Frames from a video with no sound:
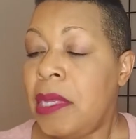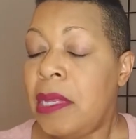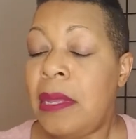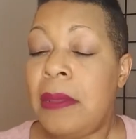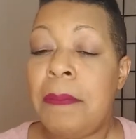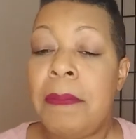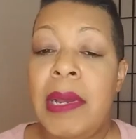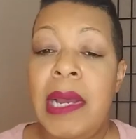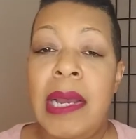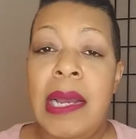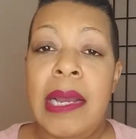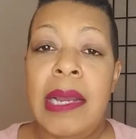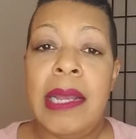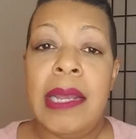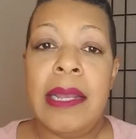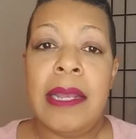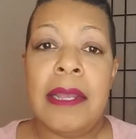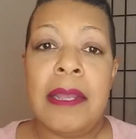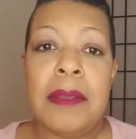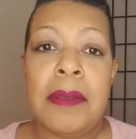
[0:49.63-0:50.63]

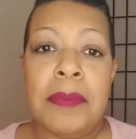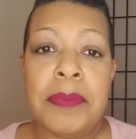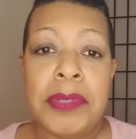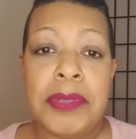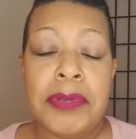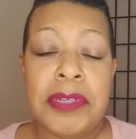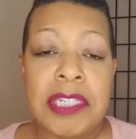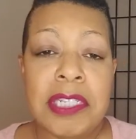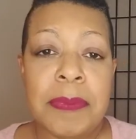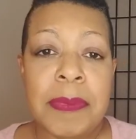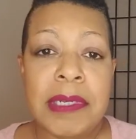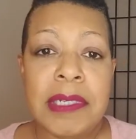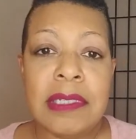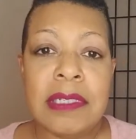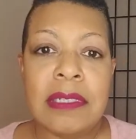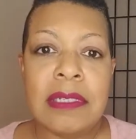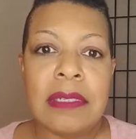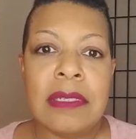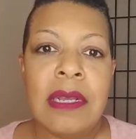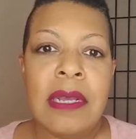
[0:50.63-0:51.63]
my beauty
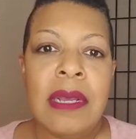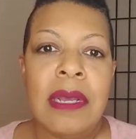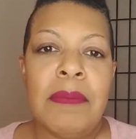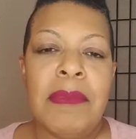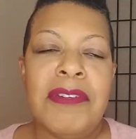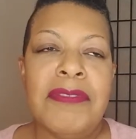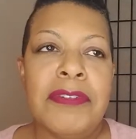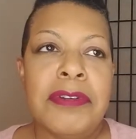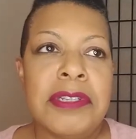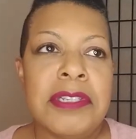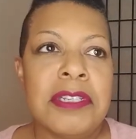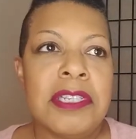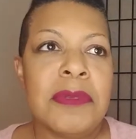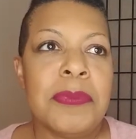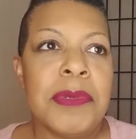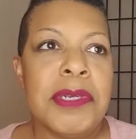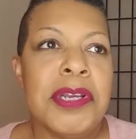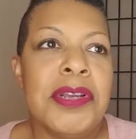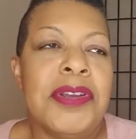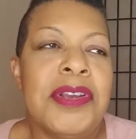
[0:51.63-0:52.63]
sponges. My first
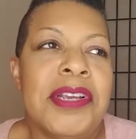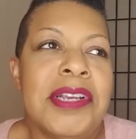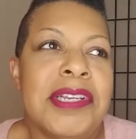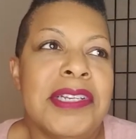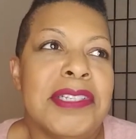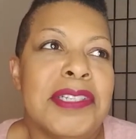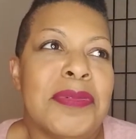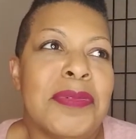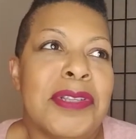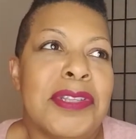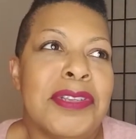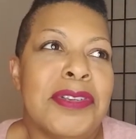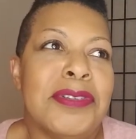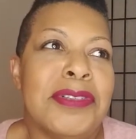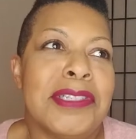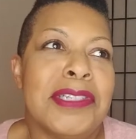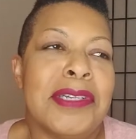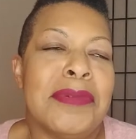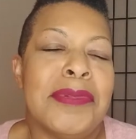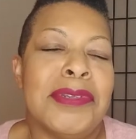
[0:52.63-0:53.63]
experience with
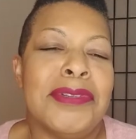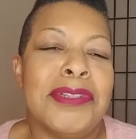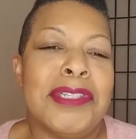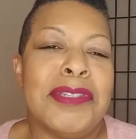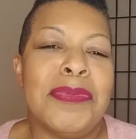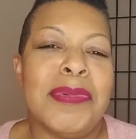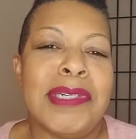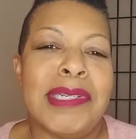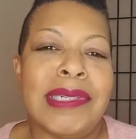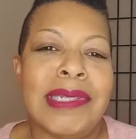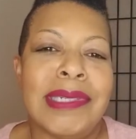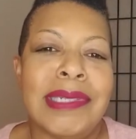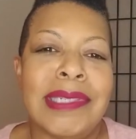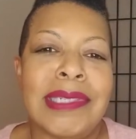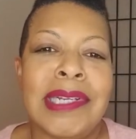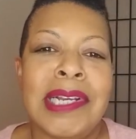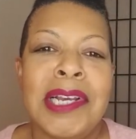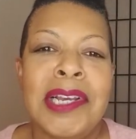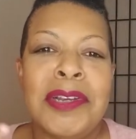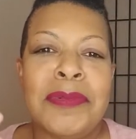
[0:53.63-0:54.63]
using a beauty sponge
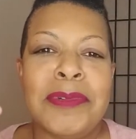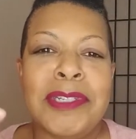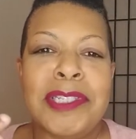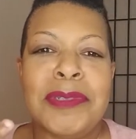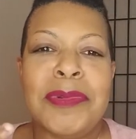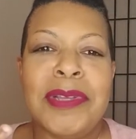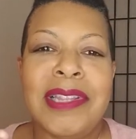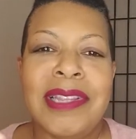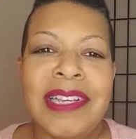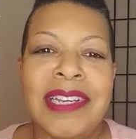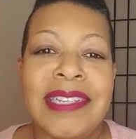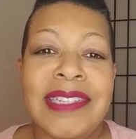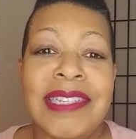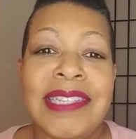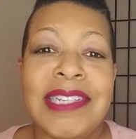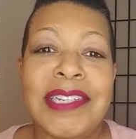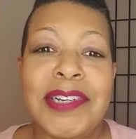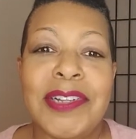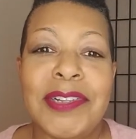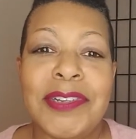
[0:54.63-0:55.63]
was with
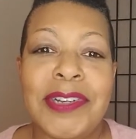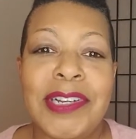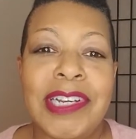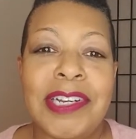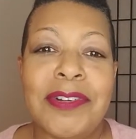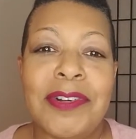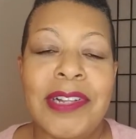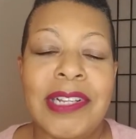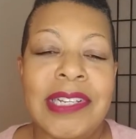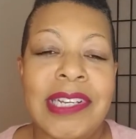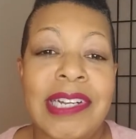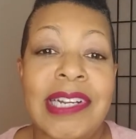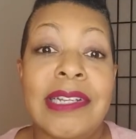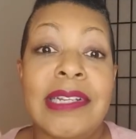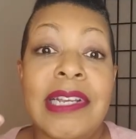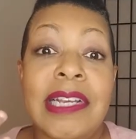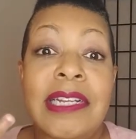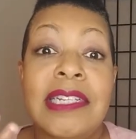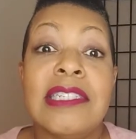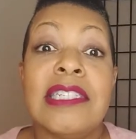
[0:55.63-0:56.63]
concealer and all, and, I,
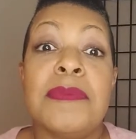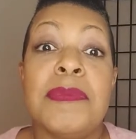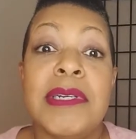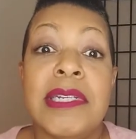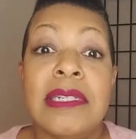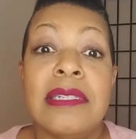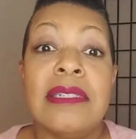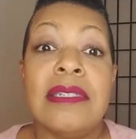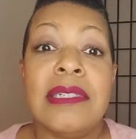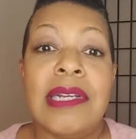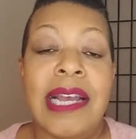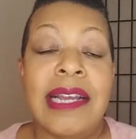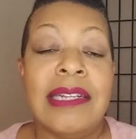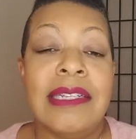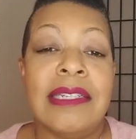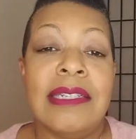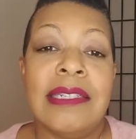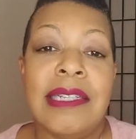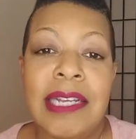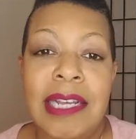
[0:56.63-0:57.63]
and the sponge, I
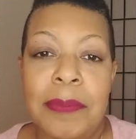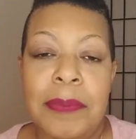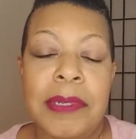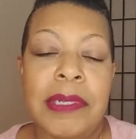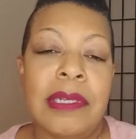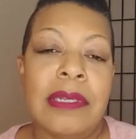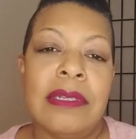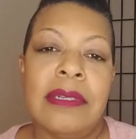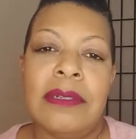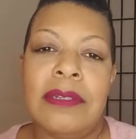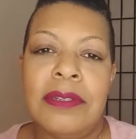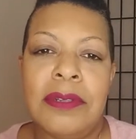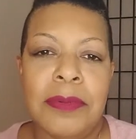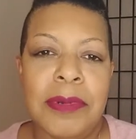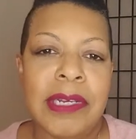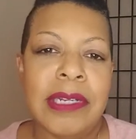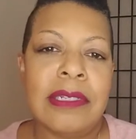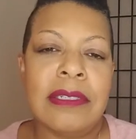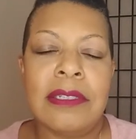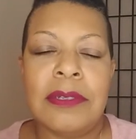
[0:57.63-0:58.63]
did dampen it, you know, you
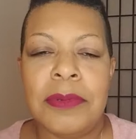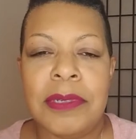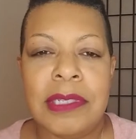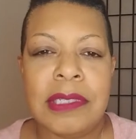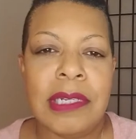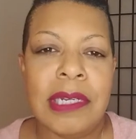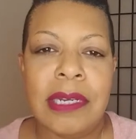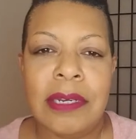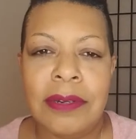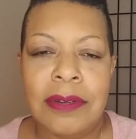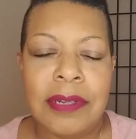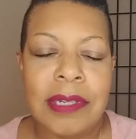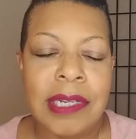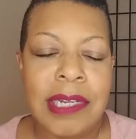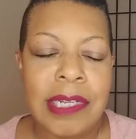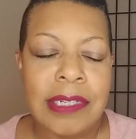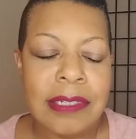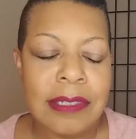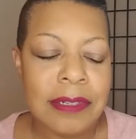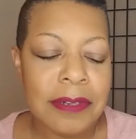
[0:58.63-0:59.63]
wet it, squeeze it out, all of
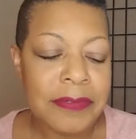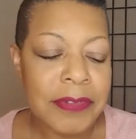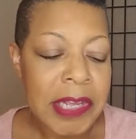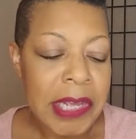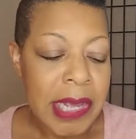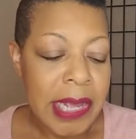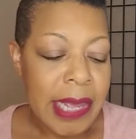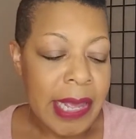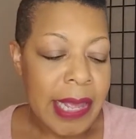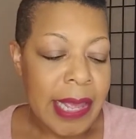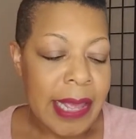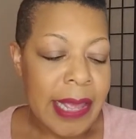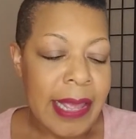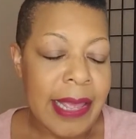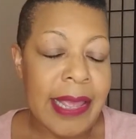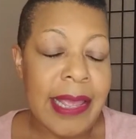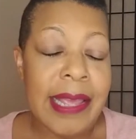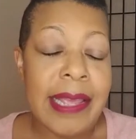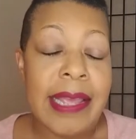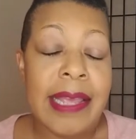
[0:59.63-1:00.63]
that stuff.
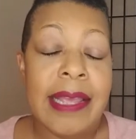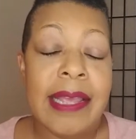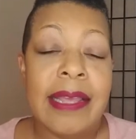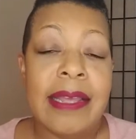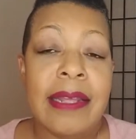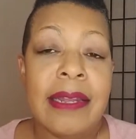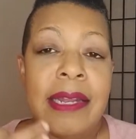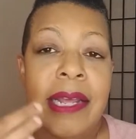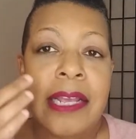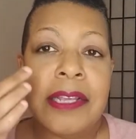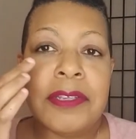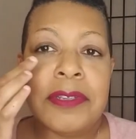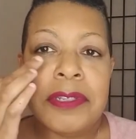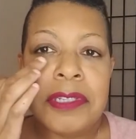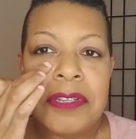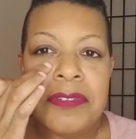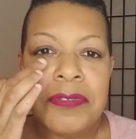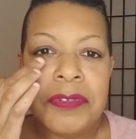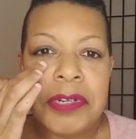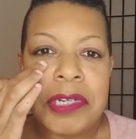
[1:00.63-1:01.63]
And I used
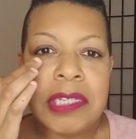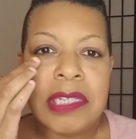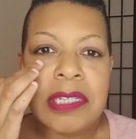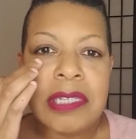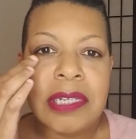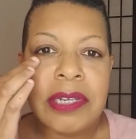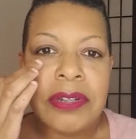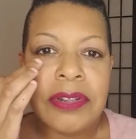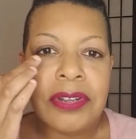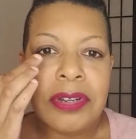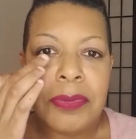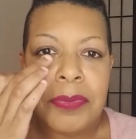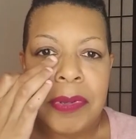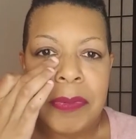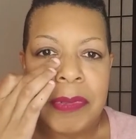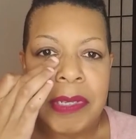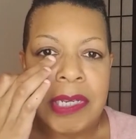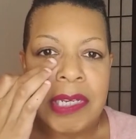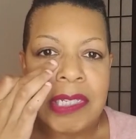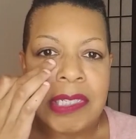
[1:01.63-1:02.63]
it for concealer, but
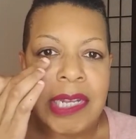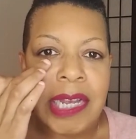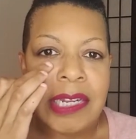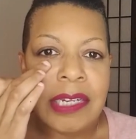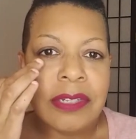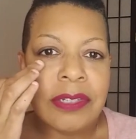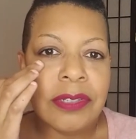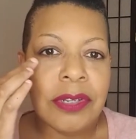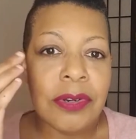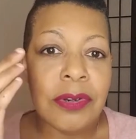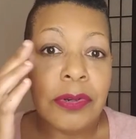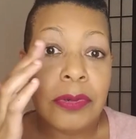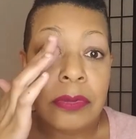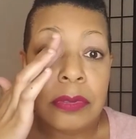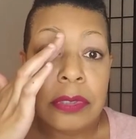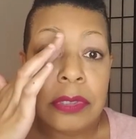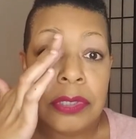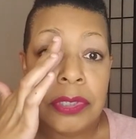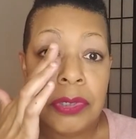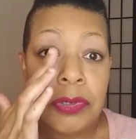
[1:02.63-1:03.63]
because I
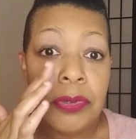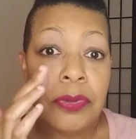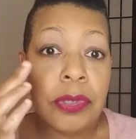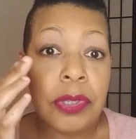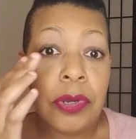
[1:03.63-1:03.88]
don't do the